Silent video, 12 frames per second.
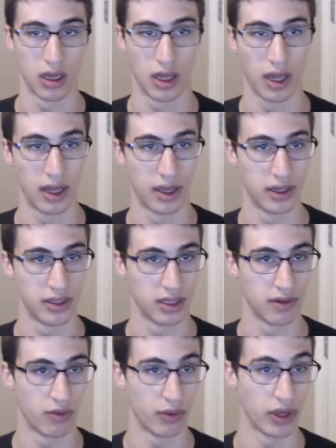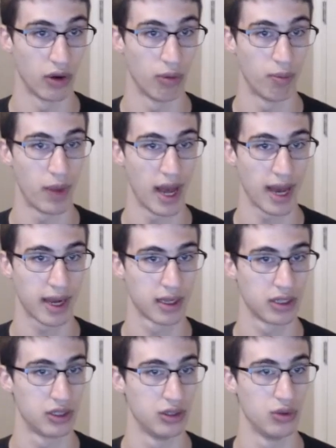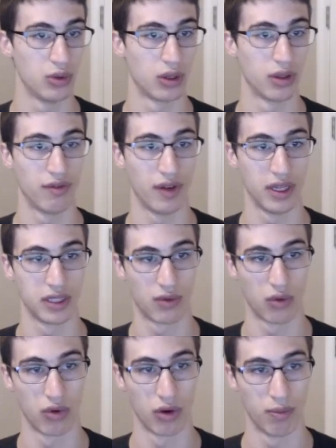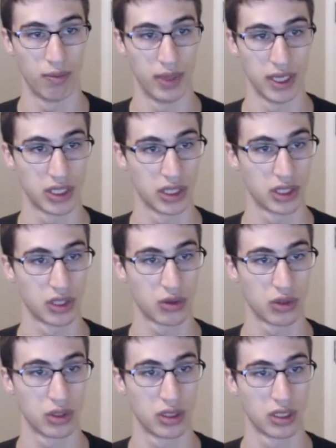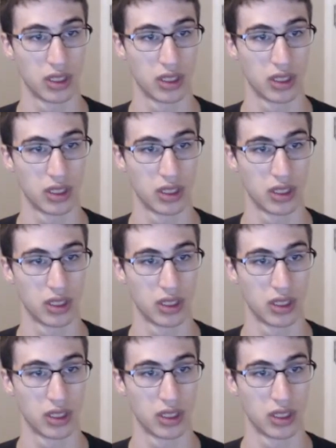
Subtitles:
And if we go back to the phase 4 Bis swords